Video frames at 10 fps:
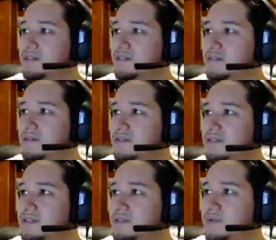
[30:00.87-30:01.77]
What
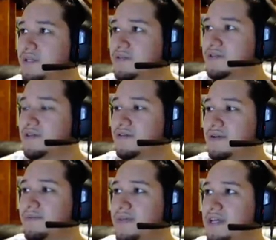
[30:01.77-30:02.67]
is this? Weaken Resolve.
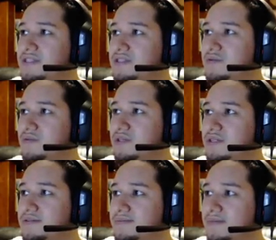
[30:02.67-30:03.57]
Yep, that's the
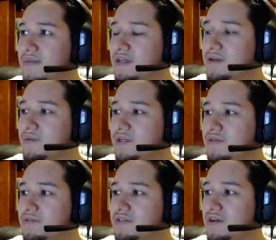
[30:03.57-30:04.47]
one. Weaken
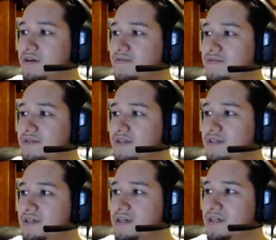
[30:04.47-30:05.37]
Resolve
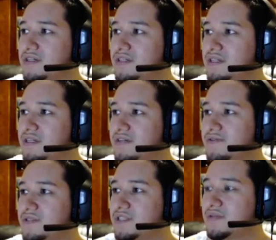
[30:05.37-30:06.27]

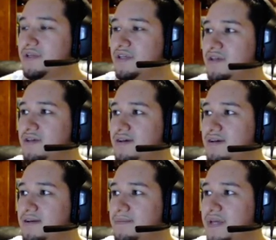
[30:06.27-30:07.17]
for
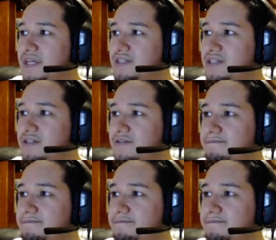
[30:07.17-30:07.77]
CB Mage here.